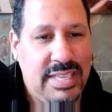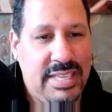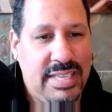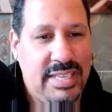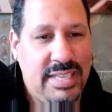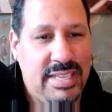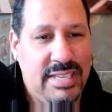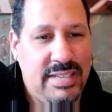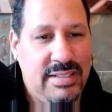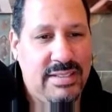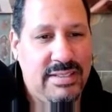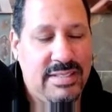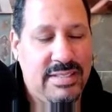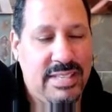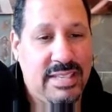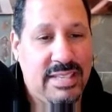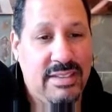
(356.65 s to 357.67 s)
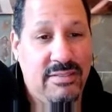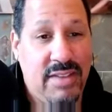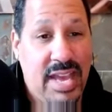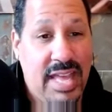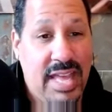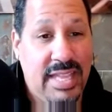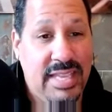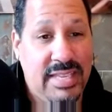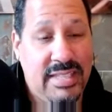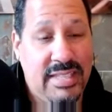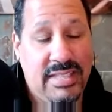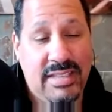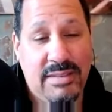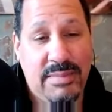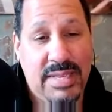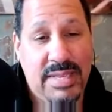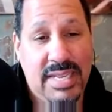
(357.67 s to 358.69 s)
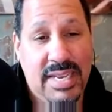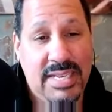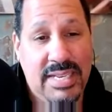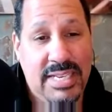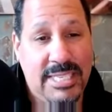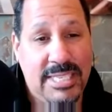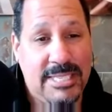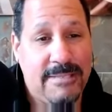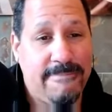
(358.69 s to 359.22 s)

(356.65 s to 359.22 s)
in Silicon Valley in the mid 90s.